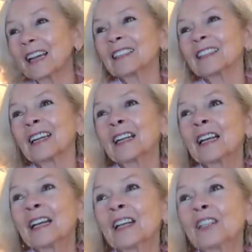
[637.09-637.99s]
And
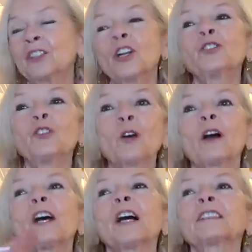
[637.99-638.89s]
you know,
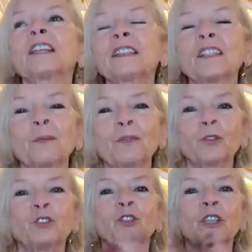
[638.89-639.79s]
I said this
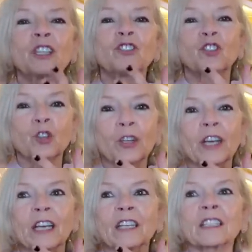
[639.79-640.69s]
before, you can enjoy
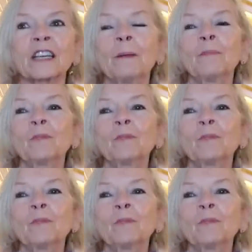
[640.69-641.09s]
it.